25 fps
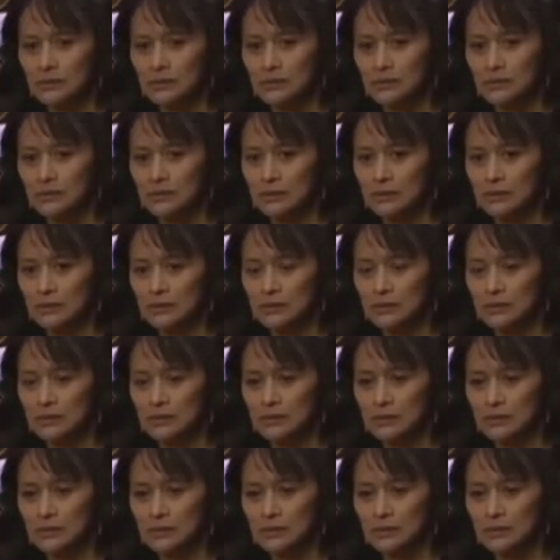
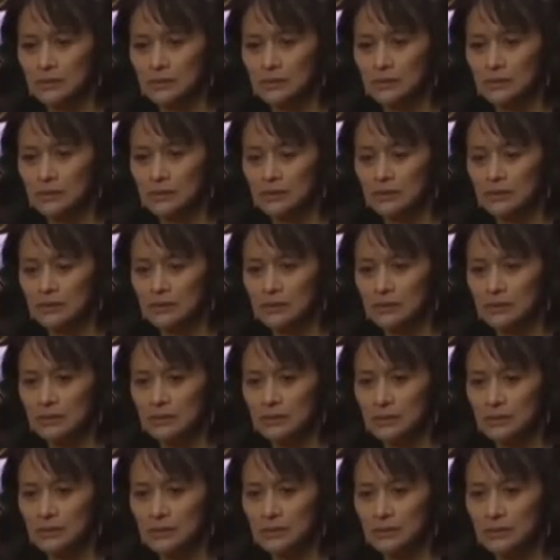
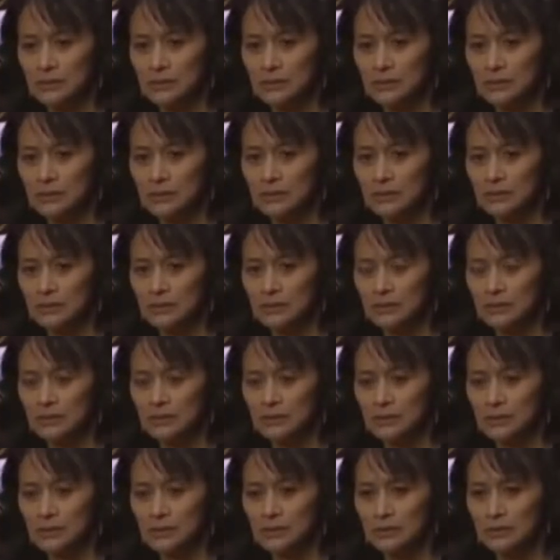
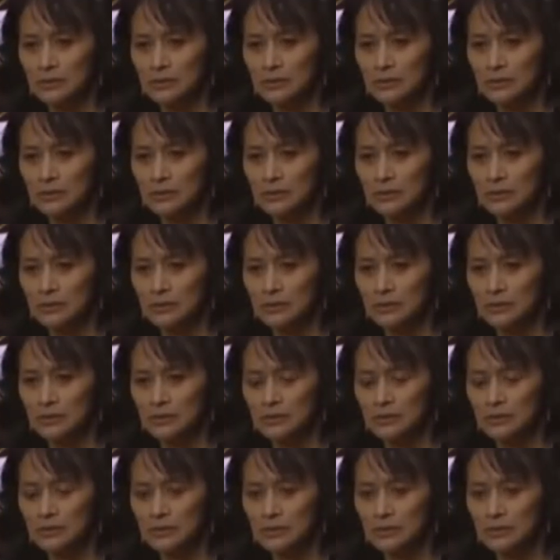
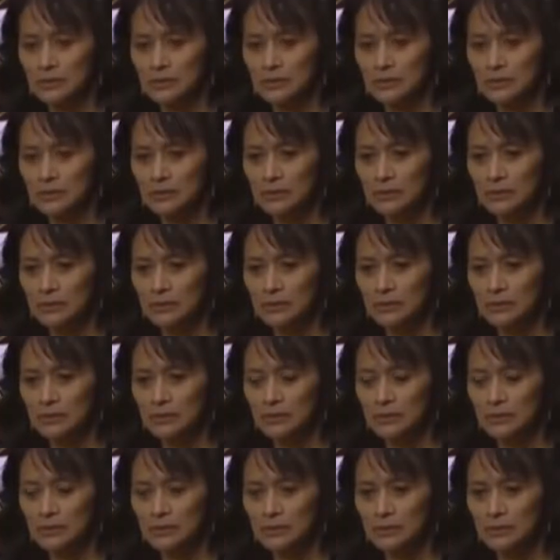
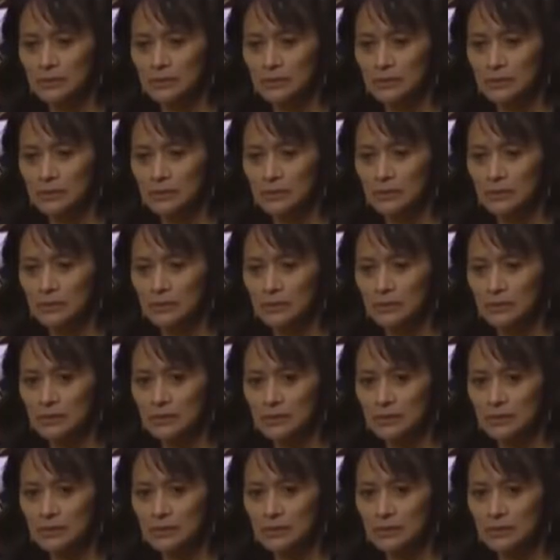
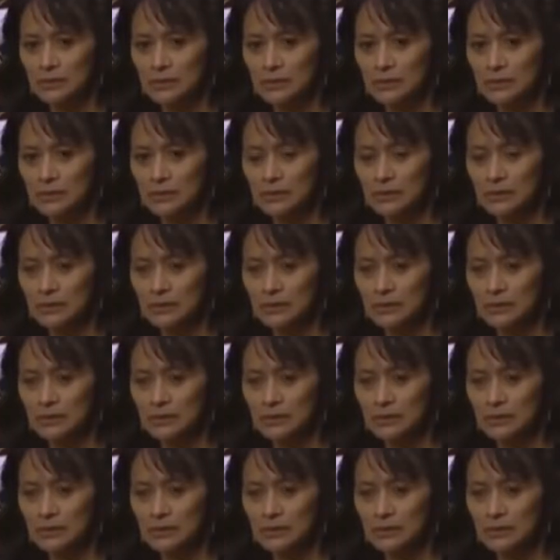(not speaking)